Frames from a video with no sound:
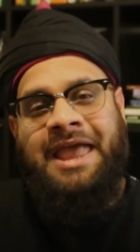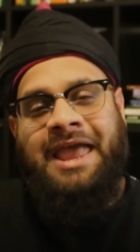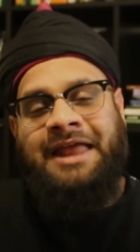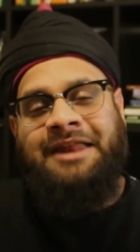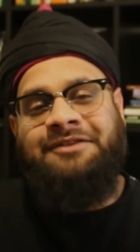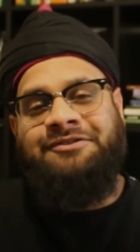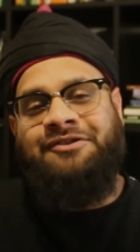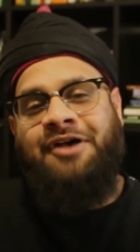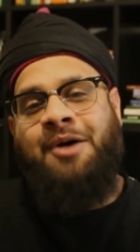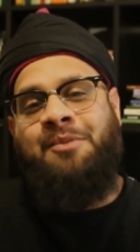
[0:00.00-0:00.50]

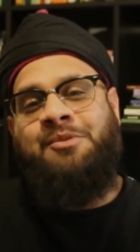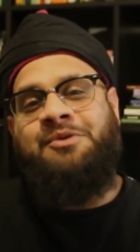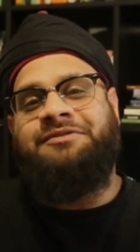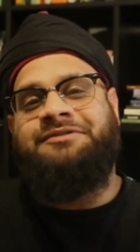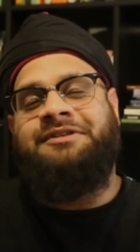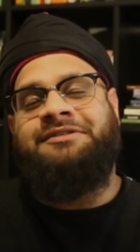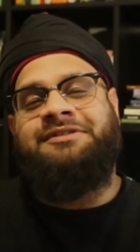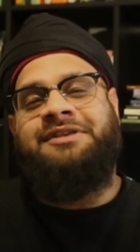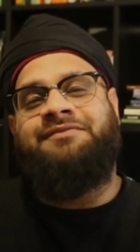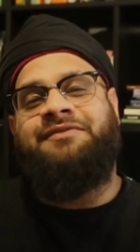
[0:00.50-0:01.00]
and it's
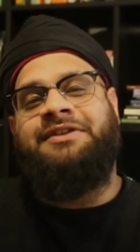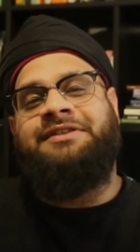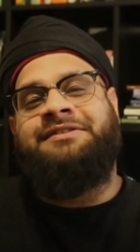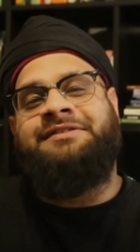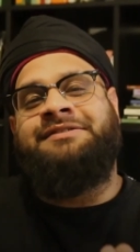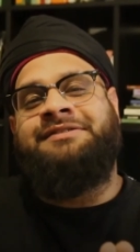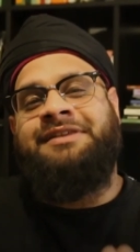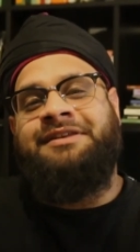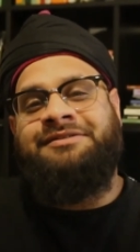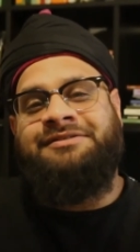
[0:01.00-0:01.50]
almost as if
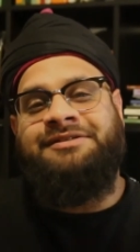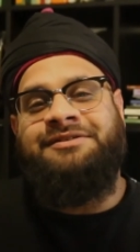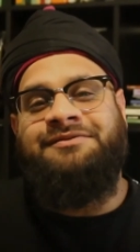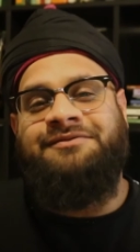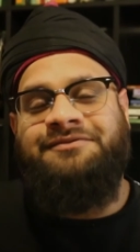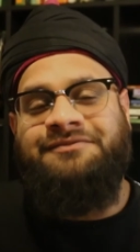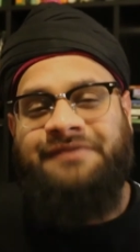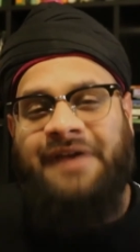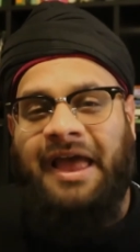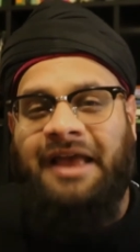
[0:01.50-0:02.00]
it
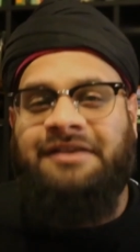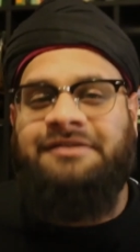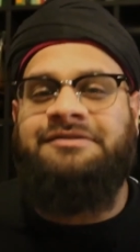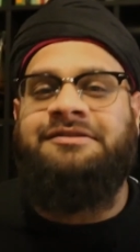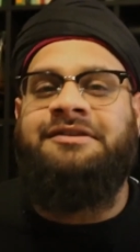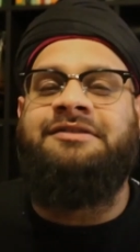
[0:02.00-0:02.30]
disinfects